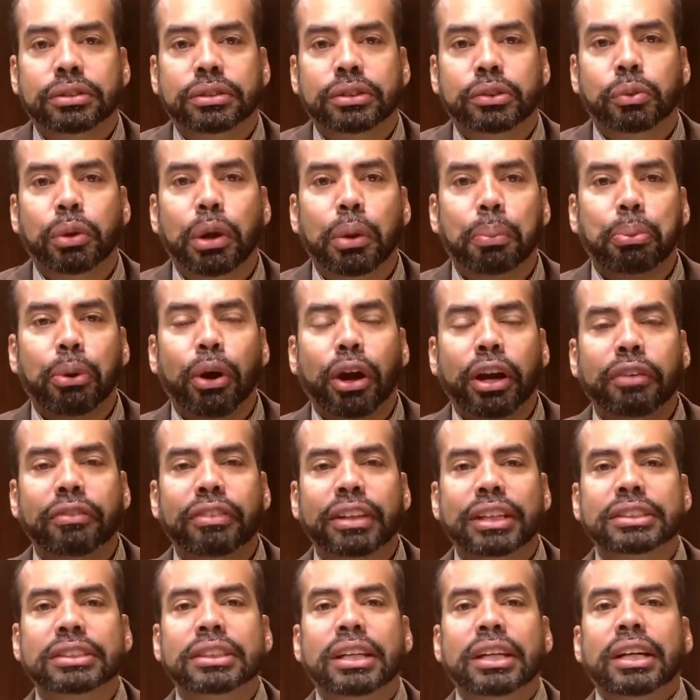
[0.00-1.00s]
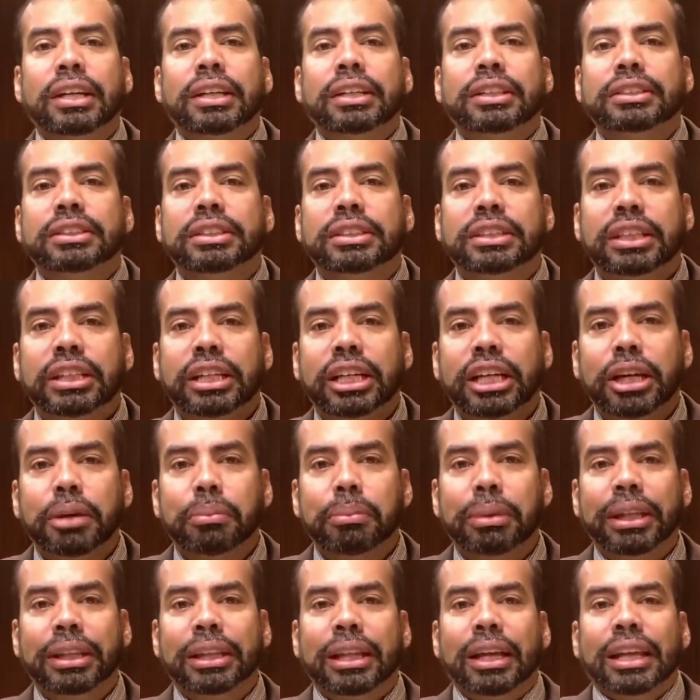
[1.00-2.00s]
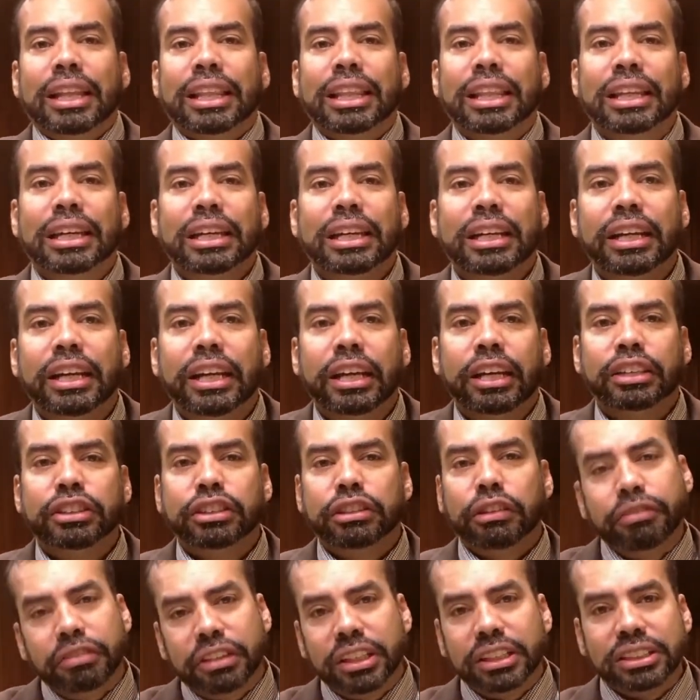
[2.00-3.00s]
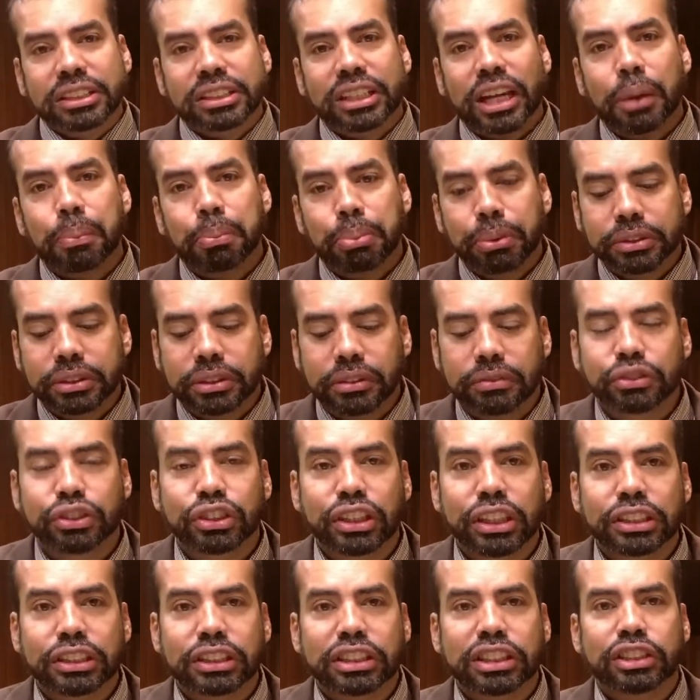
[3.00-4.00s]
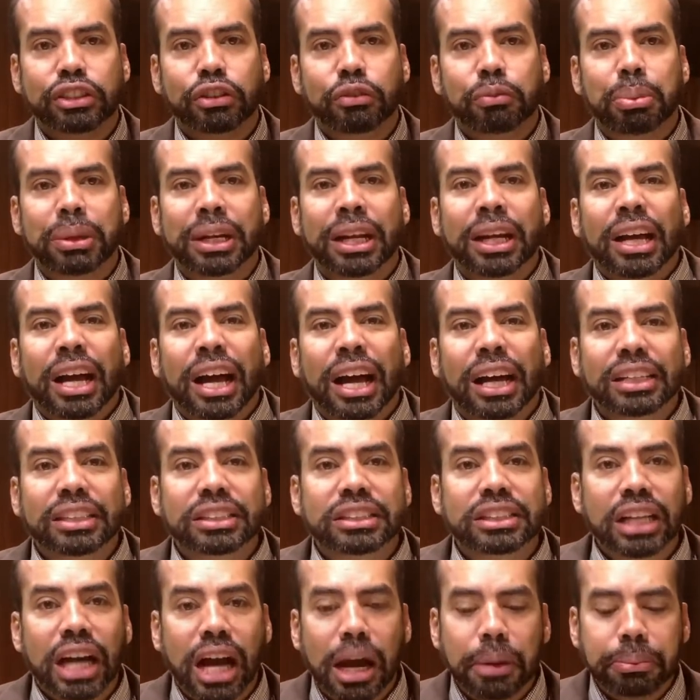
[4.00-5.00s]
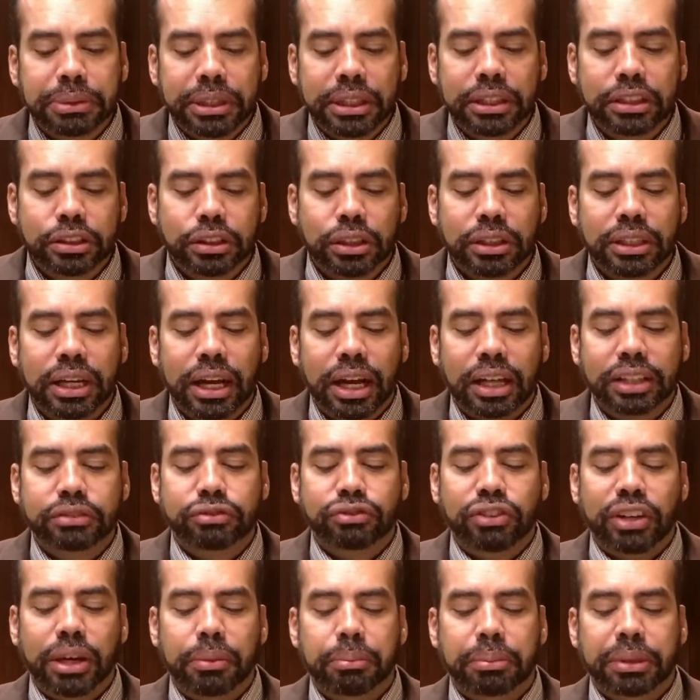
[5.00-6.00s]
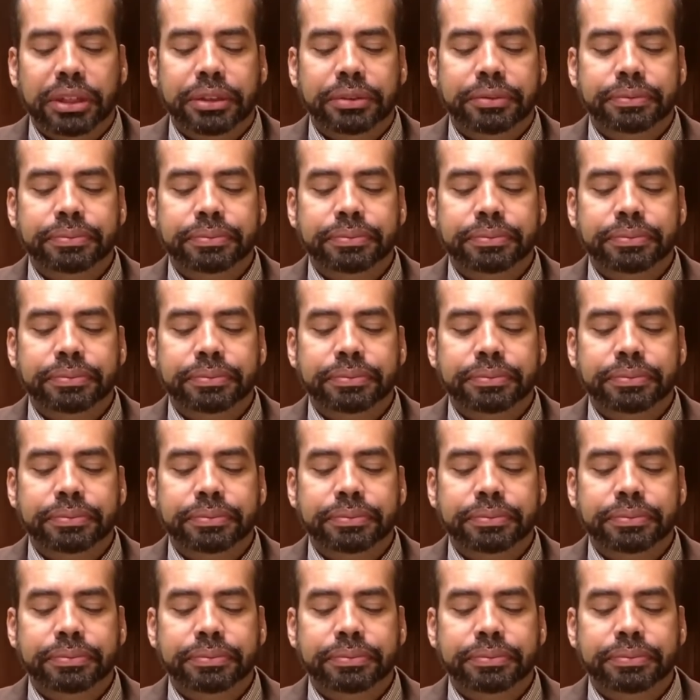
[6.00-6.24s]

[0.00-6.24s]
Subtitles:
We are part of this team and lineage of disciples of Jesus who've been adopted into God's family.